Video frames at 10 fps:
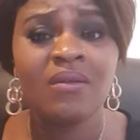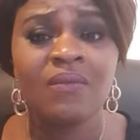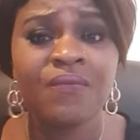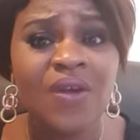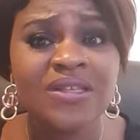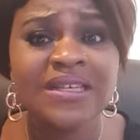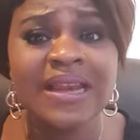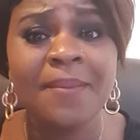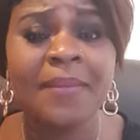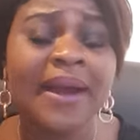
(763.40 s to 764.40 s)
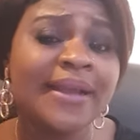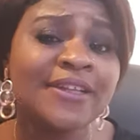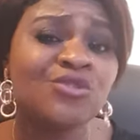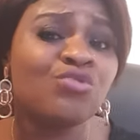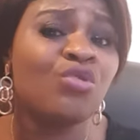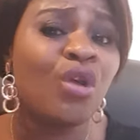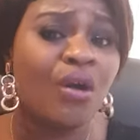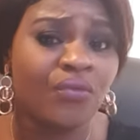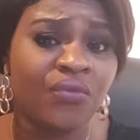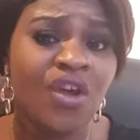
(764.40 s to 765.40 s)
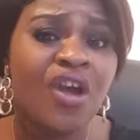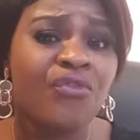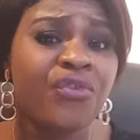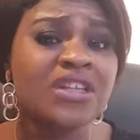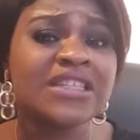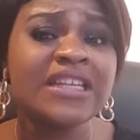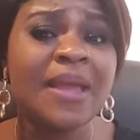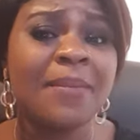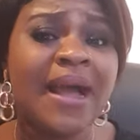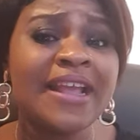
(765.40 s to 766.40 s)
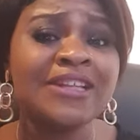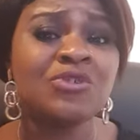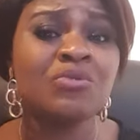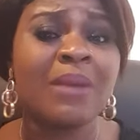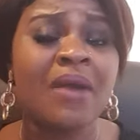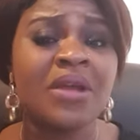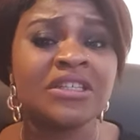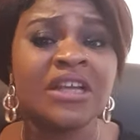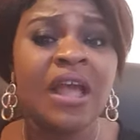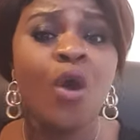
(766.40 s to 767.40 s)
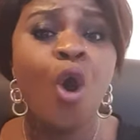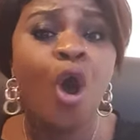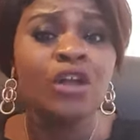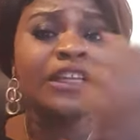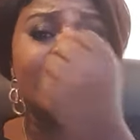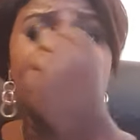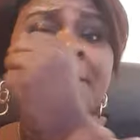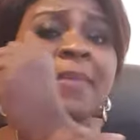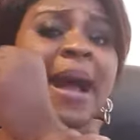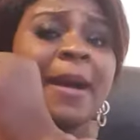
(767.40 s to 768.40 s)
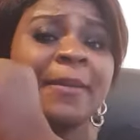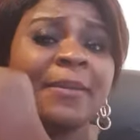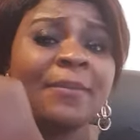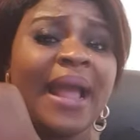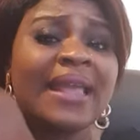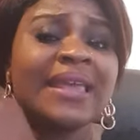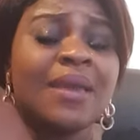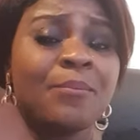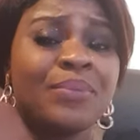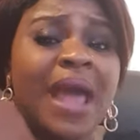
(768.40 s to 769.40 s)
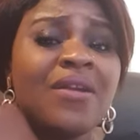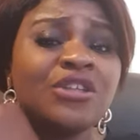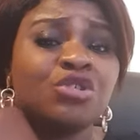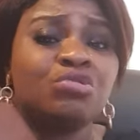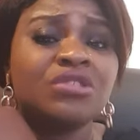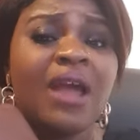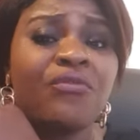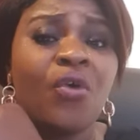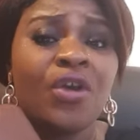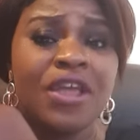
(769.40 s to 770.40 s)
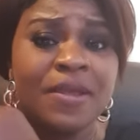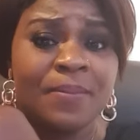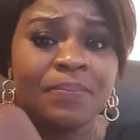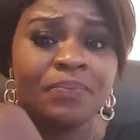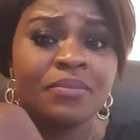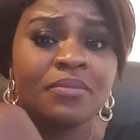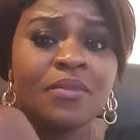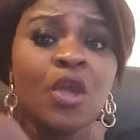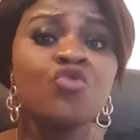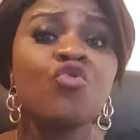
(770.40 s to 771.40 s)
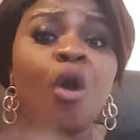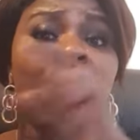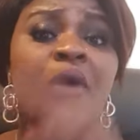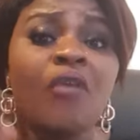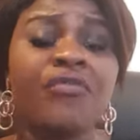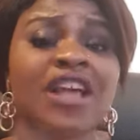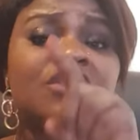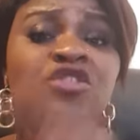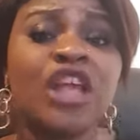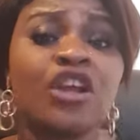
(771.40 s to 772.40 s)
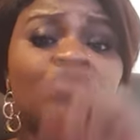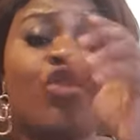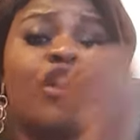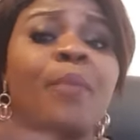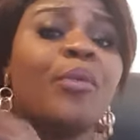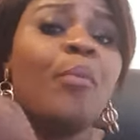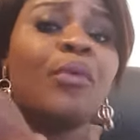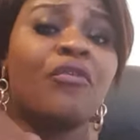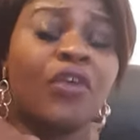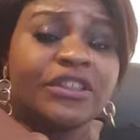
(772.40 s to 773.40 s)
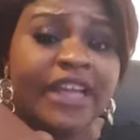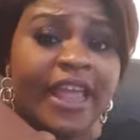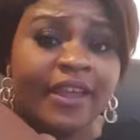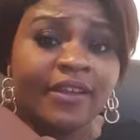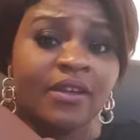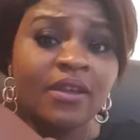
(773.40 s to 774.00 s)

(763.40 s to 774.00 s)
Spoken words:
forcing a man into love, forcing a man into marriage, holding a man by bearing children for him. You go born first, second, go there, born for there.